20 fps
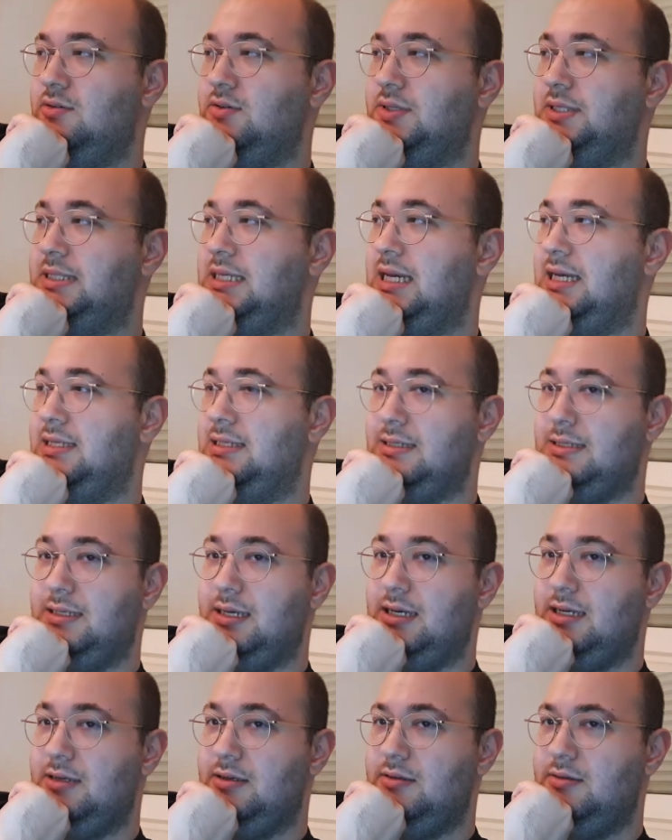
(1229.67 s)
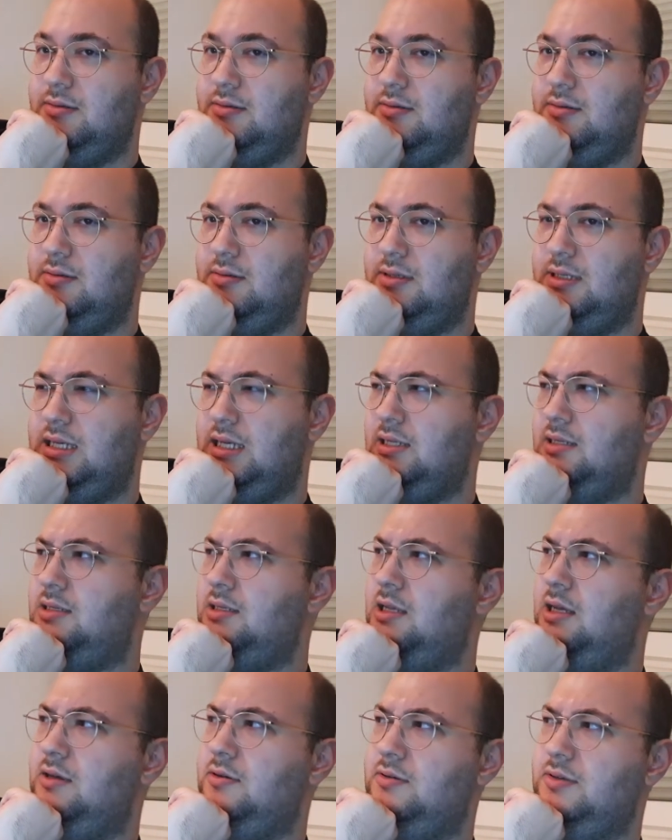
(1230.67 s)
Saturday.
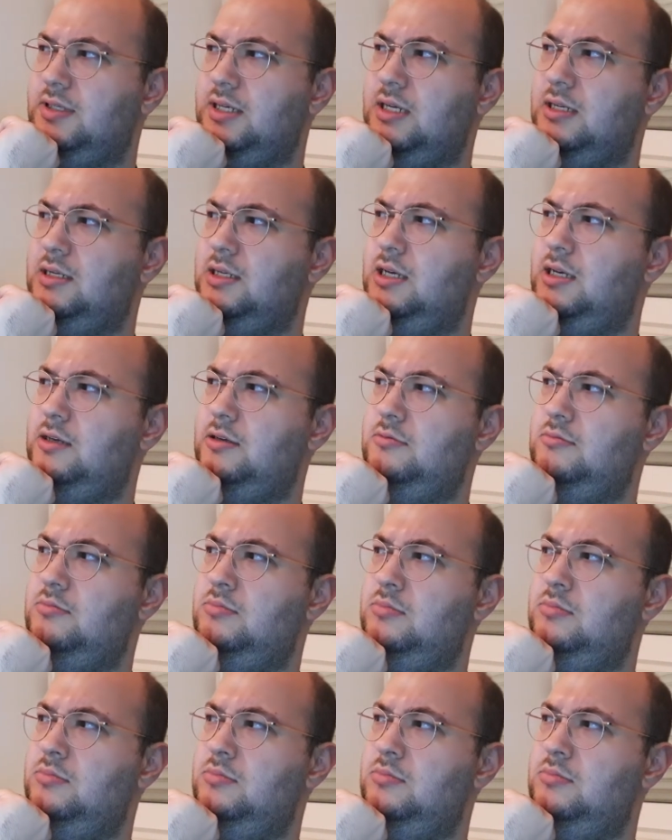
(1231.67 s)
Saturday or Sunday?